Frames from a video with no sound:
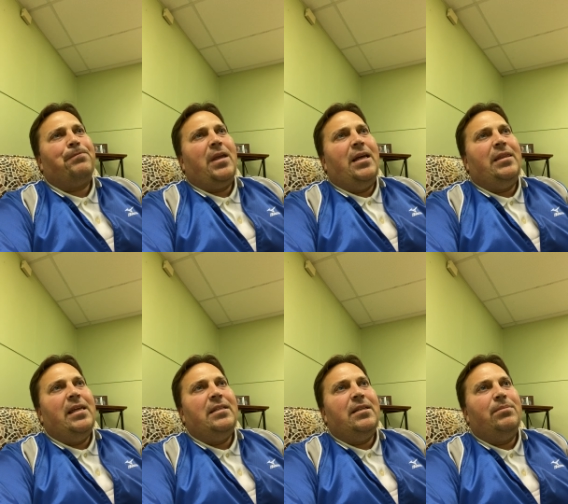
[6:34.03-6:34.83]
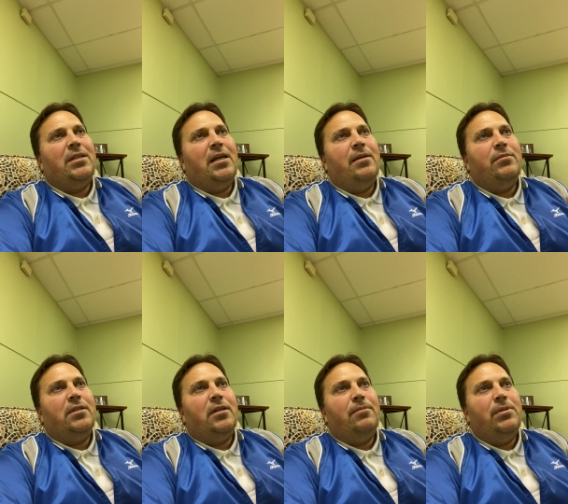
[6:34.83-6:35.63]
I think sometimes
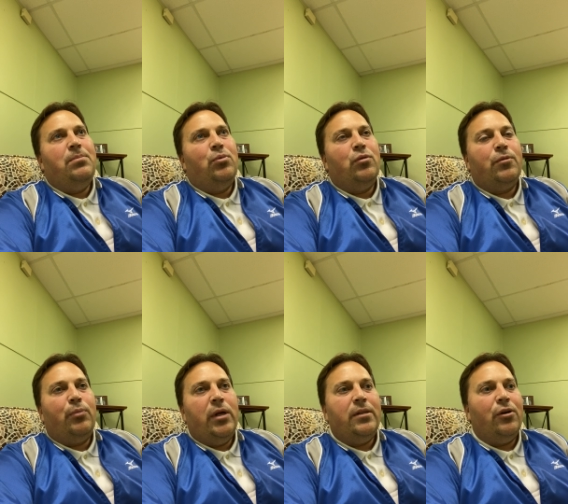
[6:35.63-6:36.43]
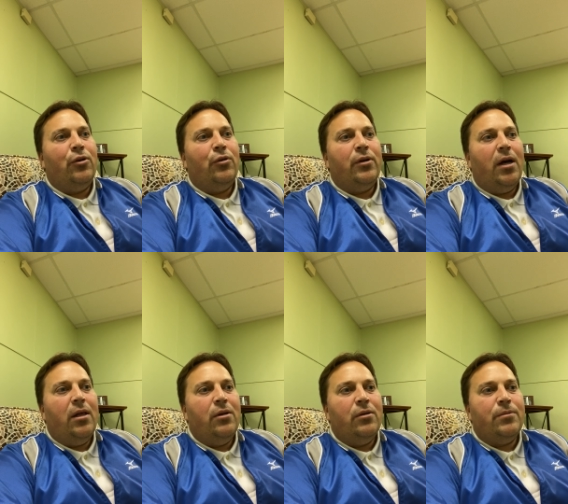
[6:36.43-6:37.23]
people spread dirt on
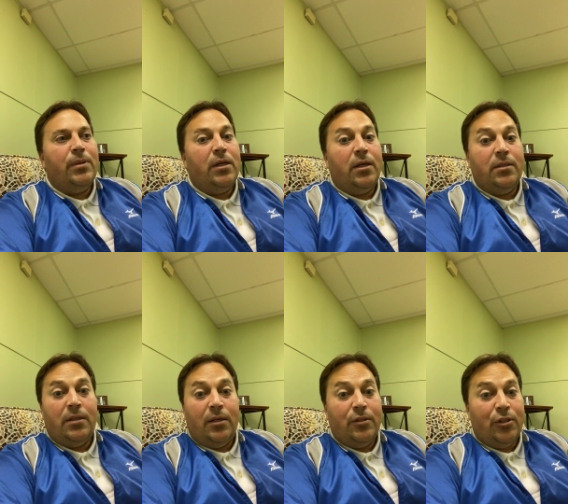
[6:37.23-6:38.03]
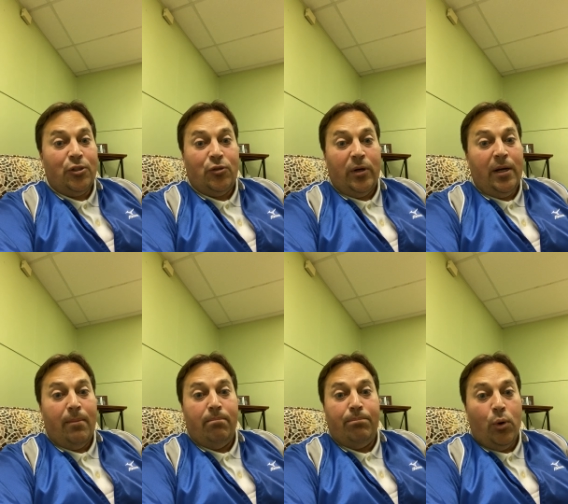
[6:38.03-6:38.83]
others because they're just straight
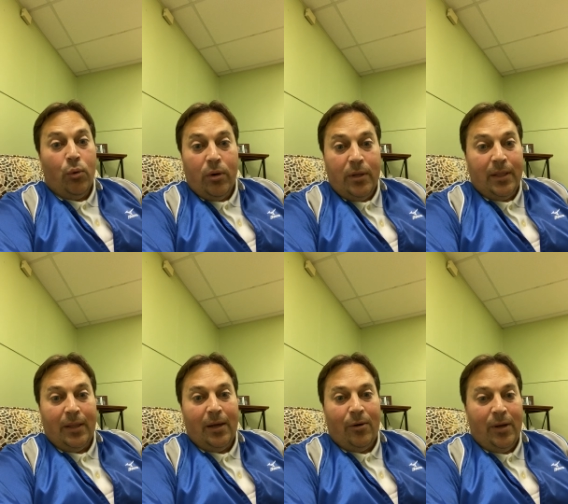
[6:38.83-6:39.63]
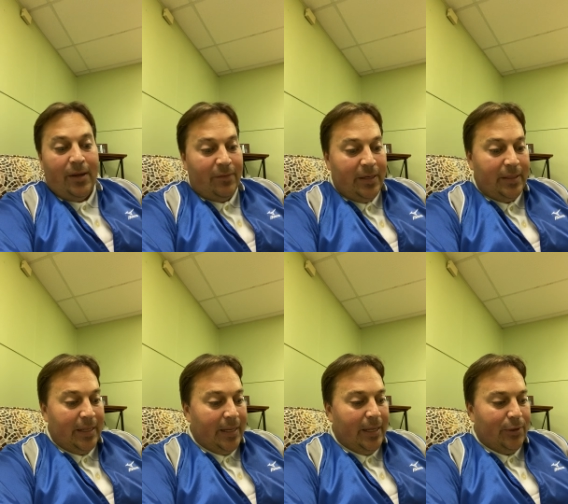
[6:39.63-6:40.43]
up bored and they don't have
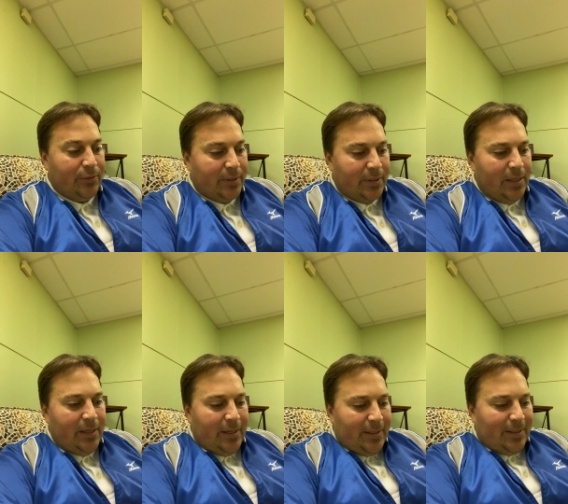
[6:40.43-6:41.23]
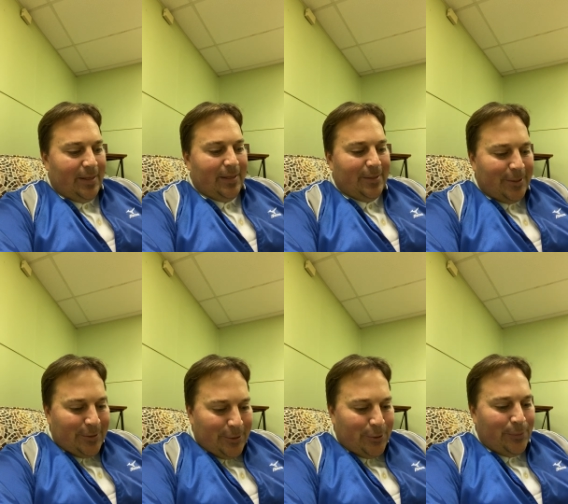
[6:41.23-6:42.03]
anything else to
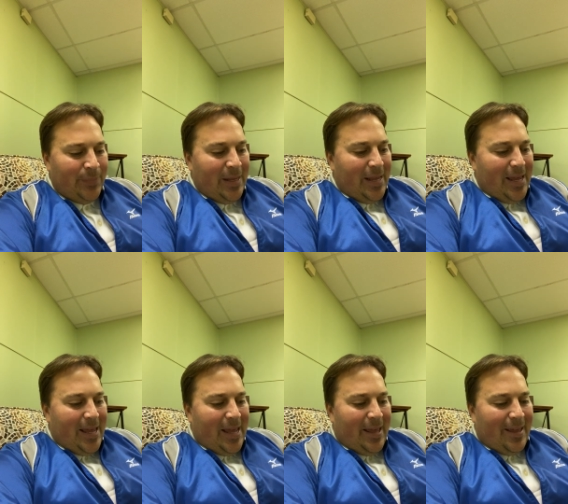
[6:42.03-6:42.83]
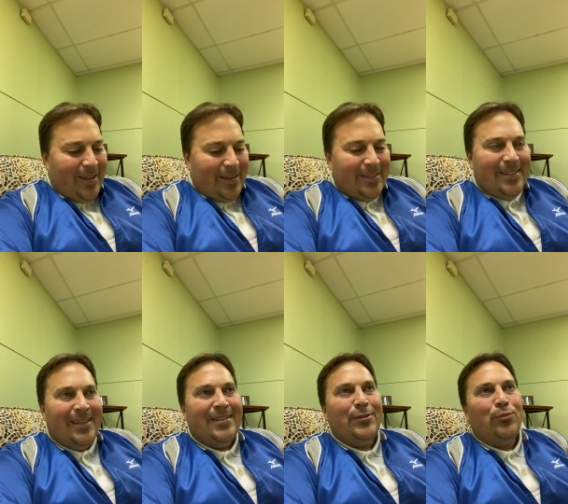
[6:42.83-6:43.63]
do. And
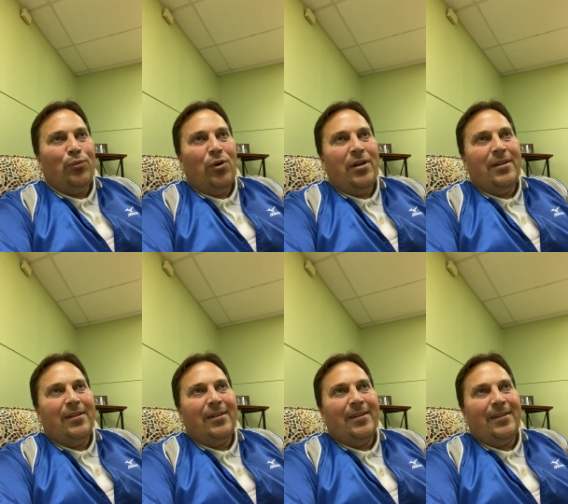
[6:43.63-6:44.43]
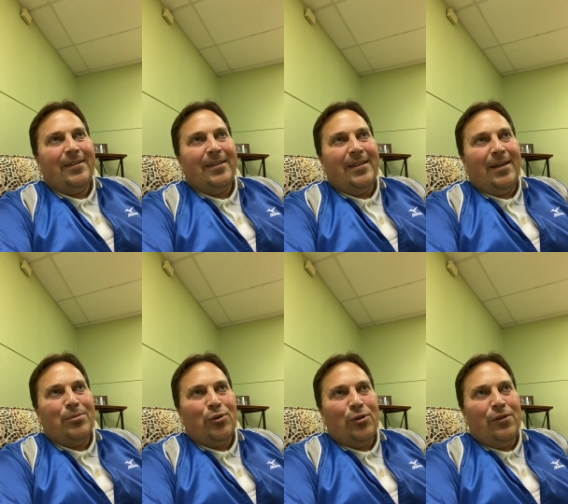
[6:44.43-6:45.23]
as one, and I'm
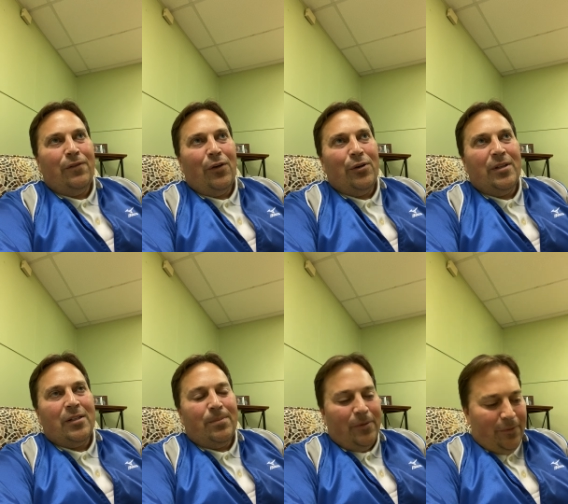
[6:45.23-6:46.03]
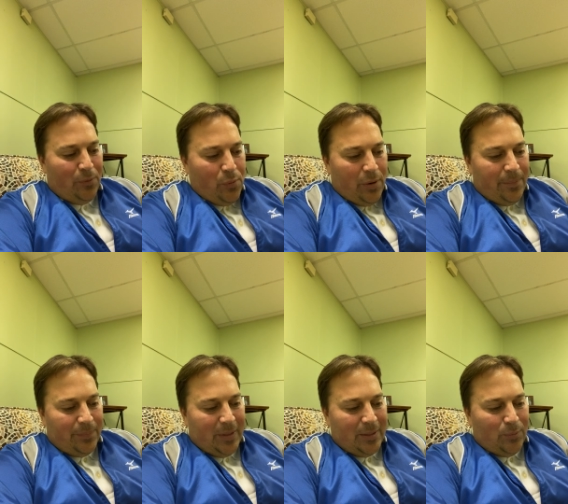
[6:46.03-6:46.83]
sure you've heard this before,
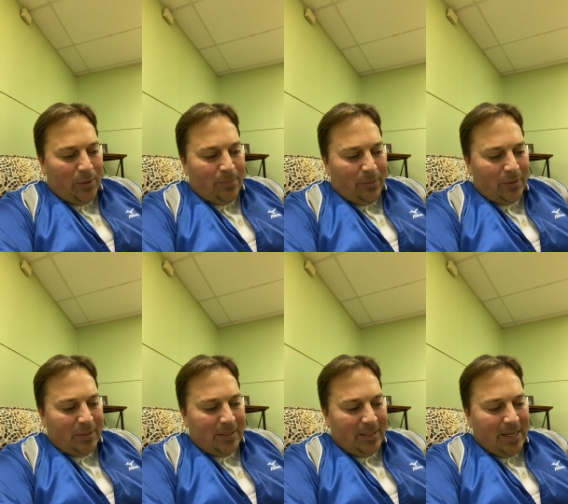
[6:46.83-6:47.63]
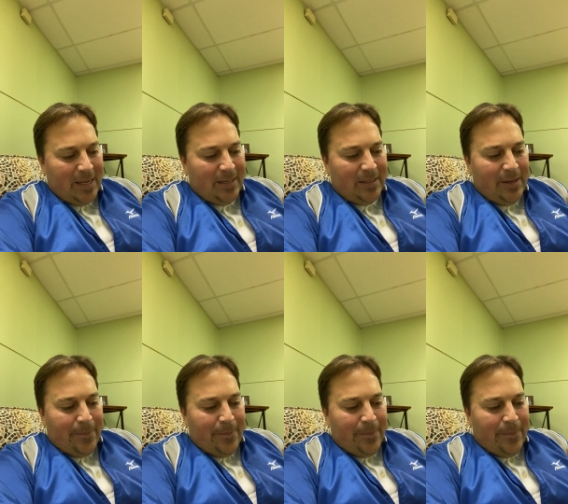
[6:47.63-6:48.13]
as one person said,